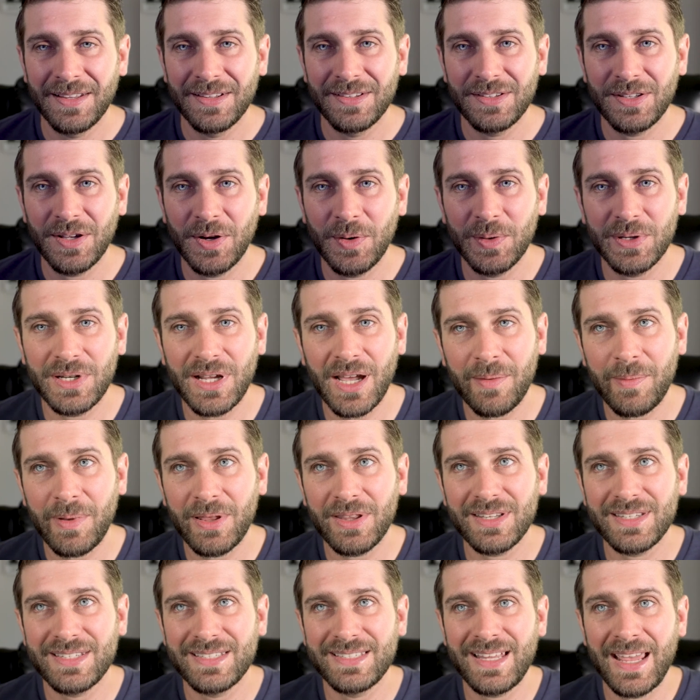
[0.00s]
So we're talking
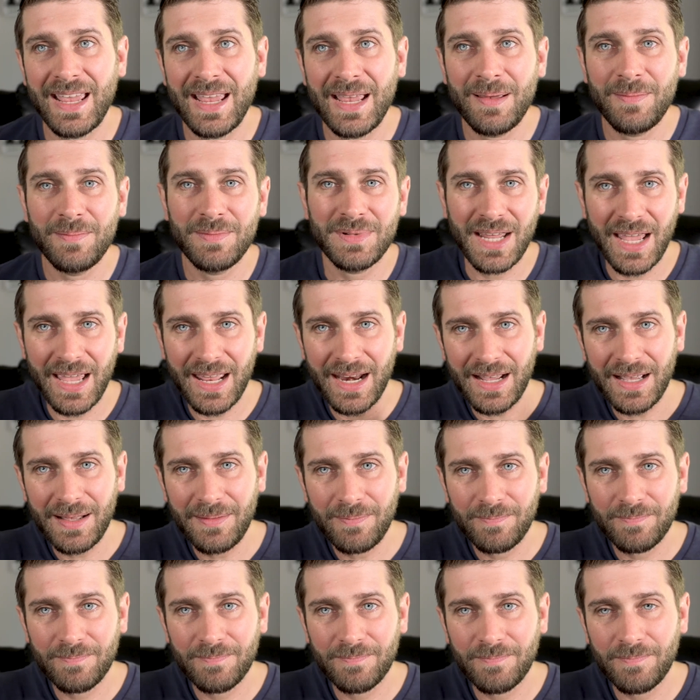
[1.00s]
about the same
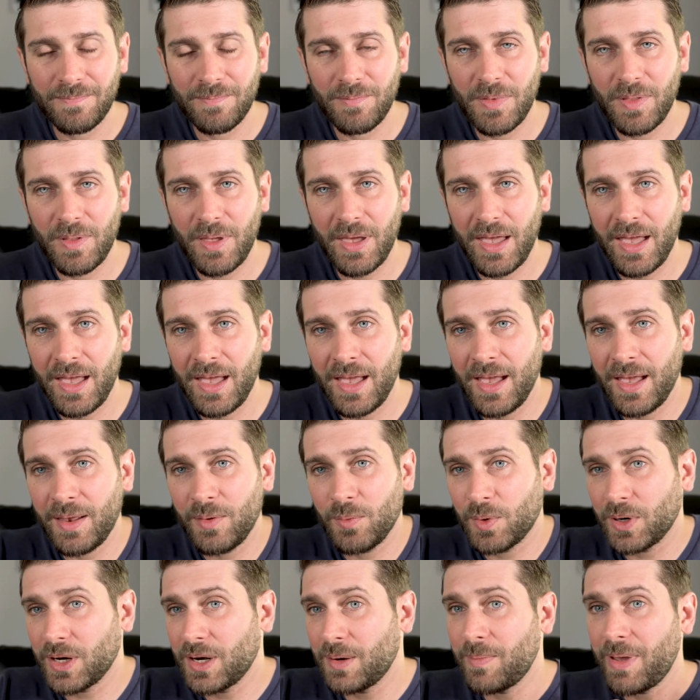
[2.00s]
data,
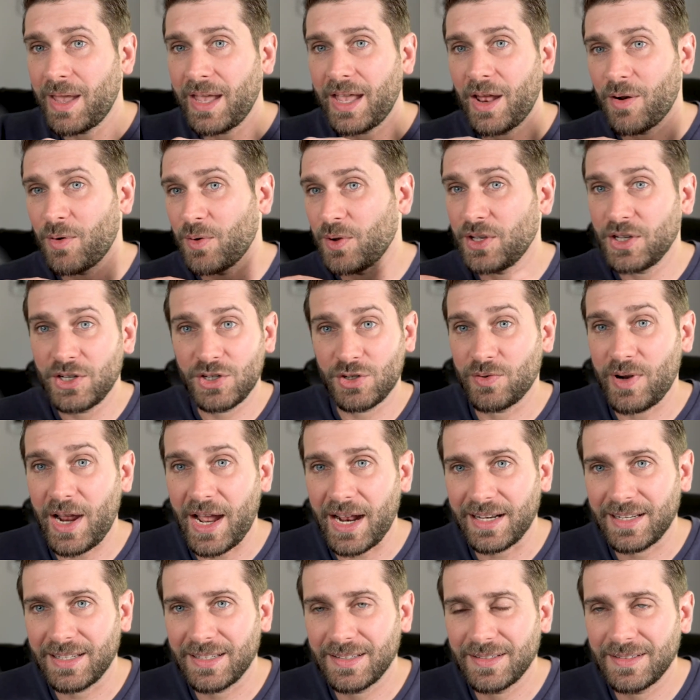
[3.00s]
and we're going to make it really
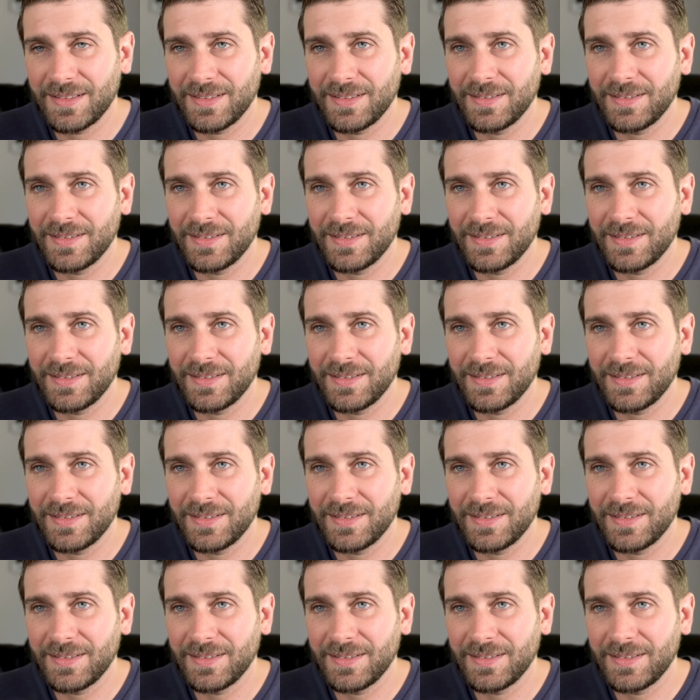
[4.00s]
direct.